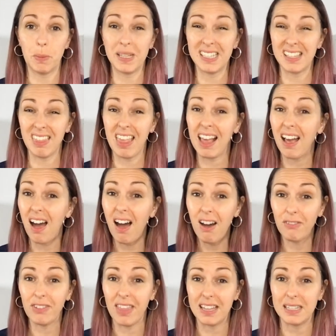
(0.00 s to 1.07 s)
because I think
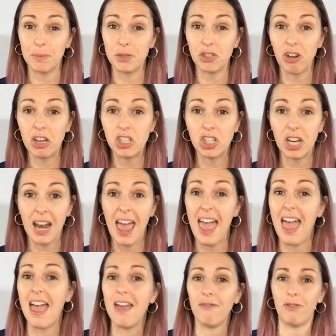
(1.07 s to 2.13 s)
after that demonstration,
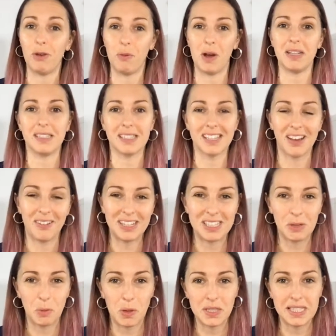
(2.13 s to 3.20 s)
everyone's going
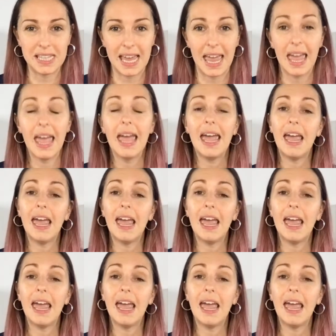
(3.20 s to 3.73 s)
to want it.